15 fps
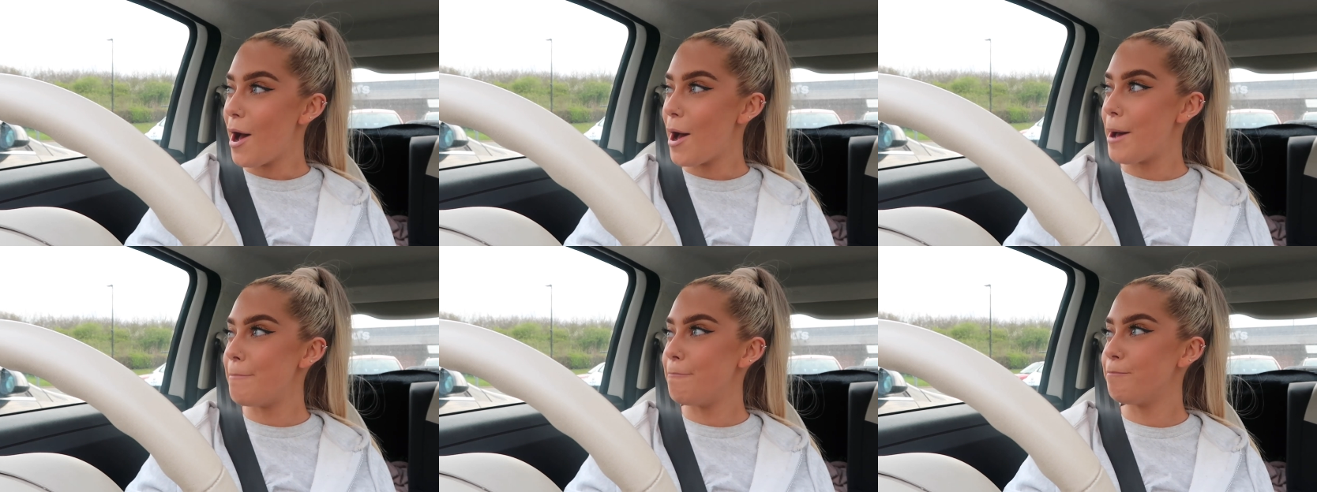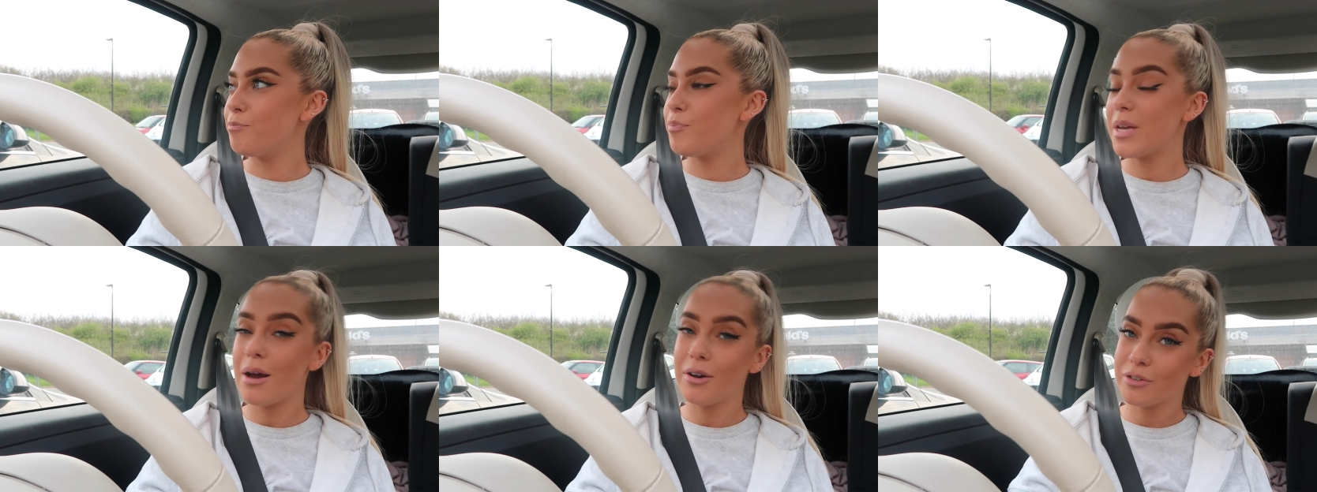
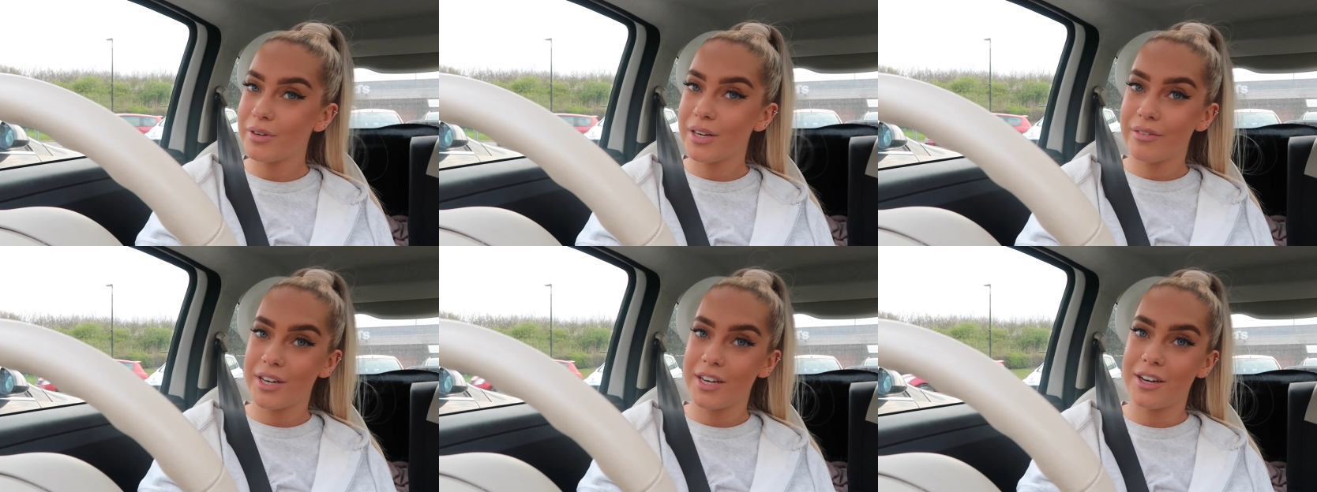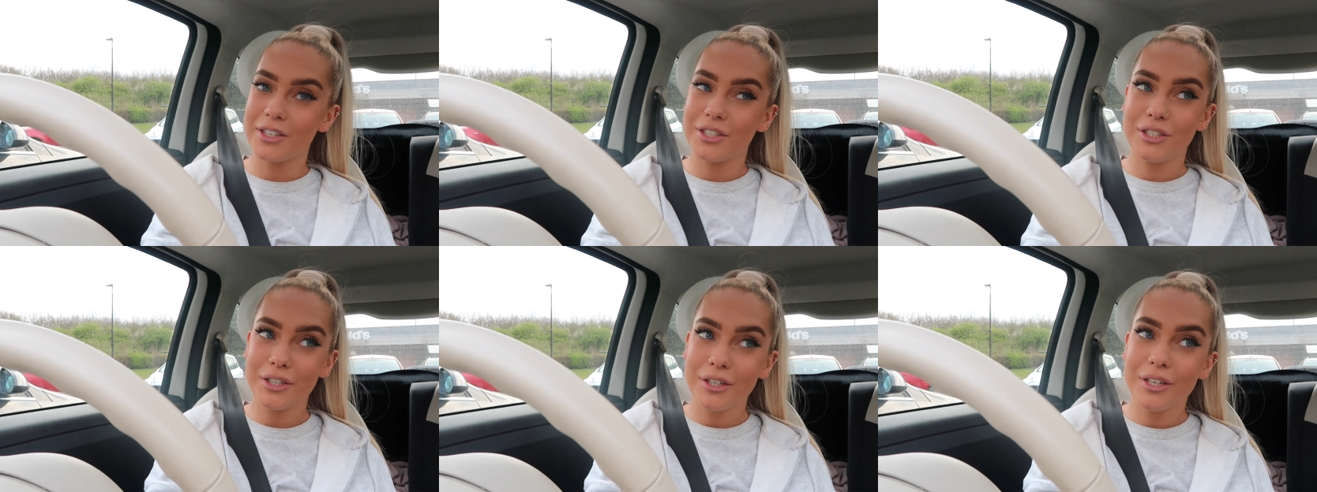But yeah, it was a really, really
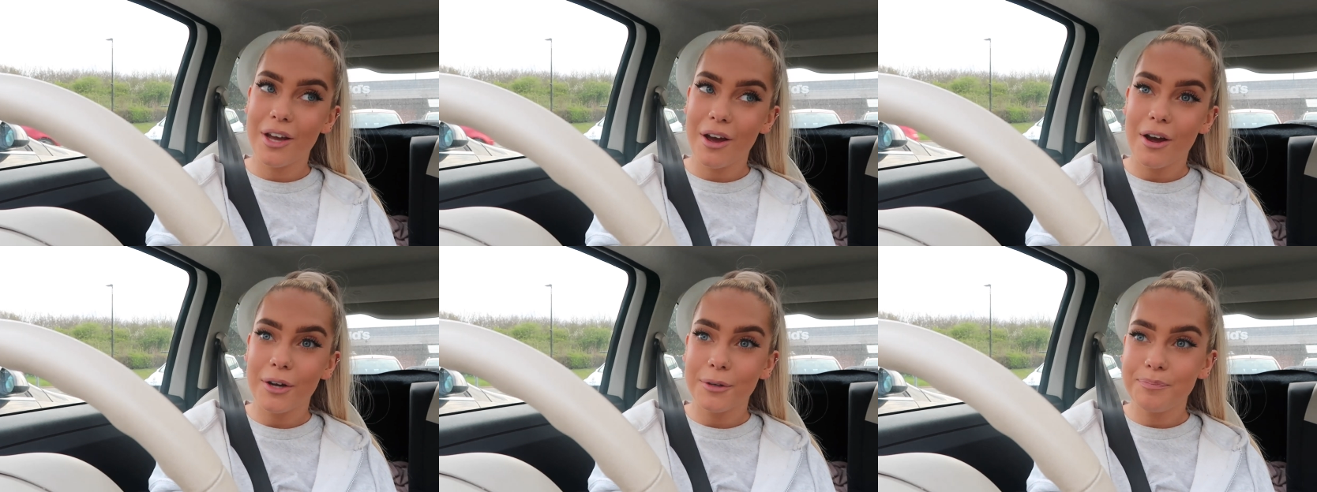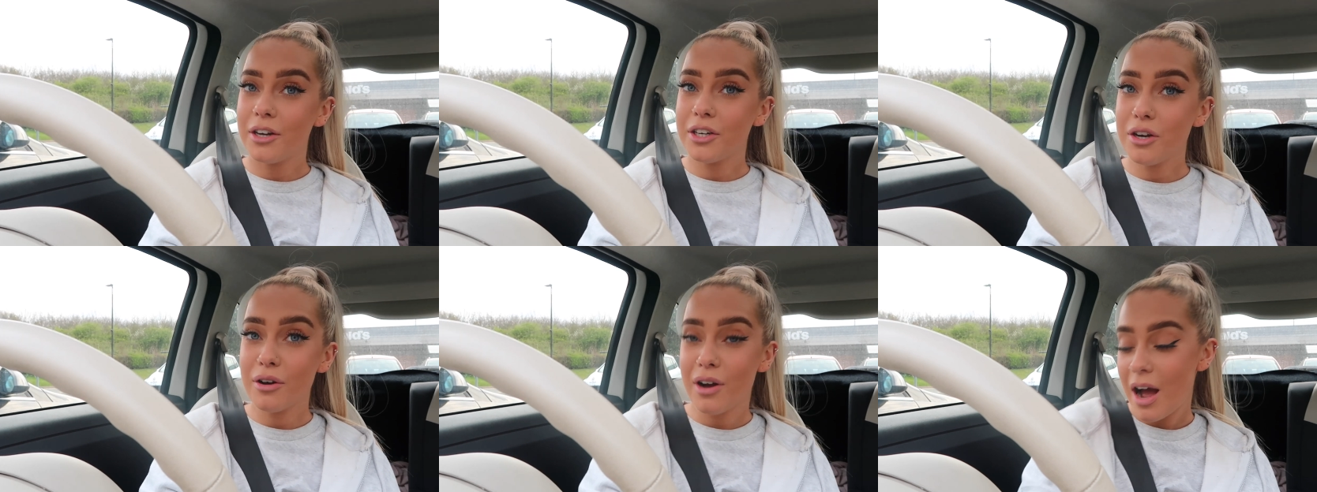nice studio.
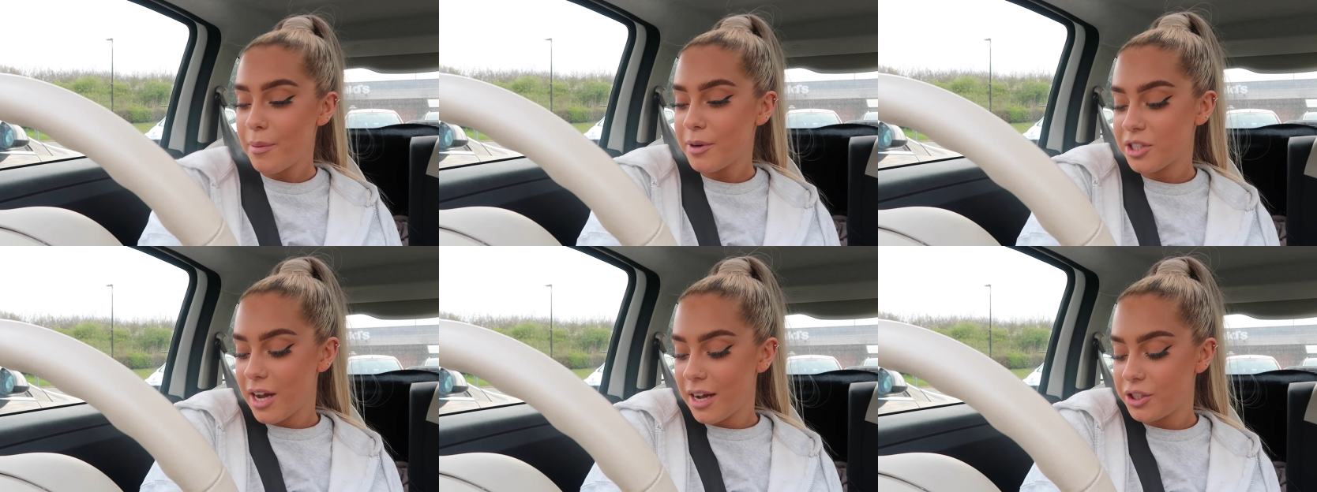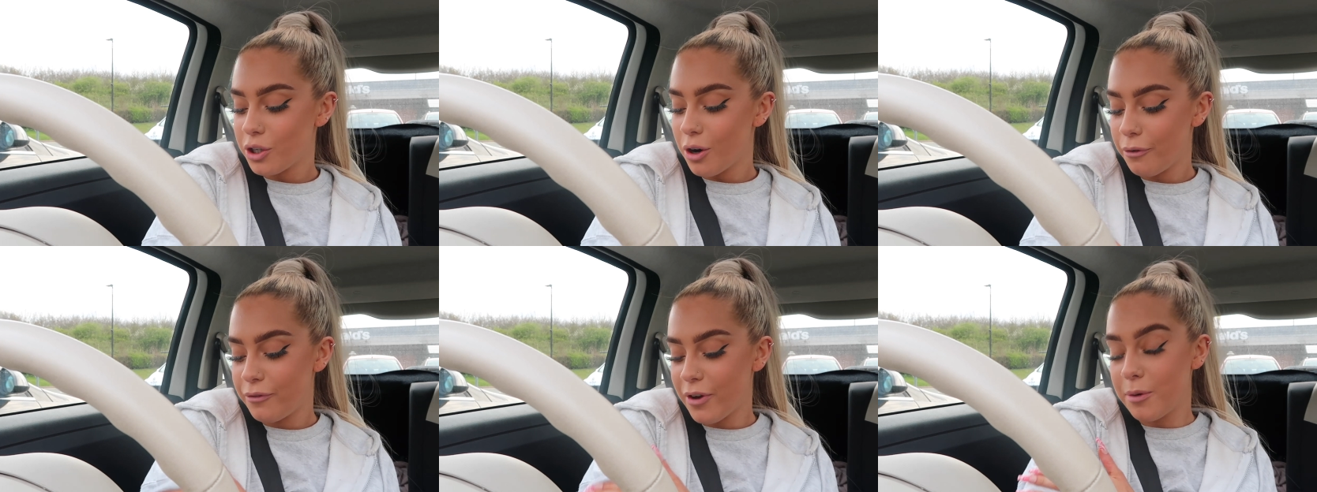I don't know how much I
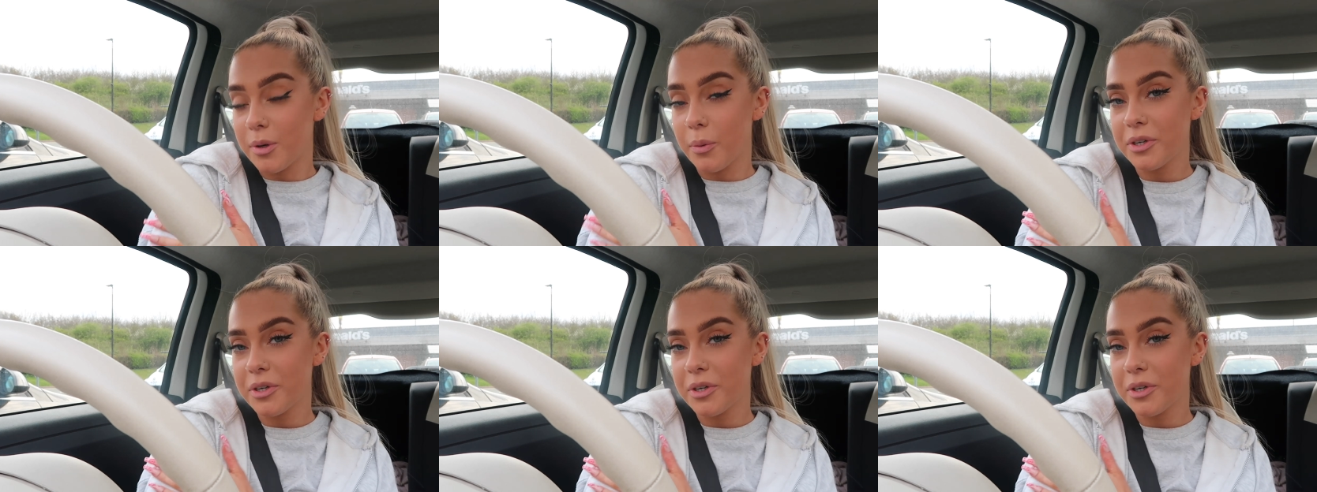actually got filmed.